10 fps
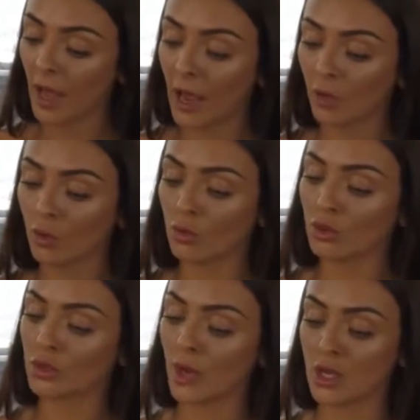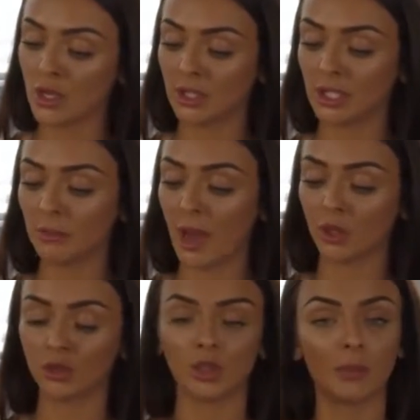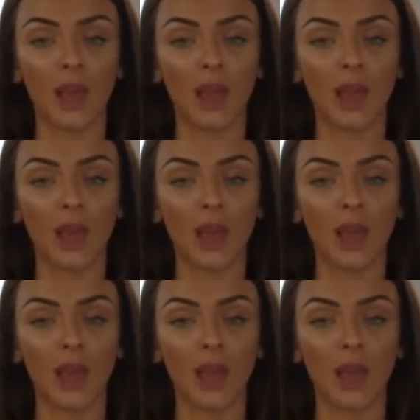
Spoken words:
And also I use the Spectrum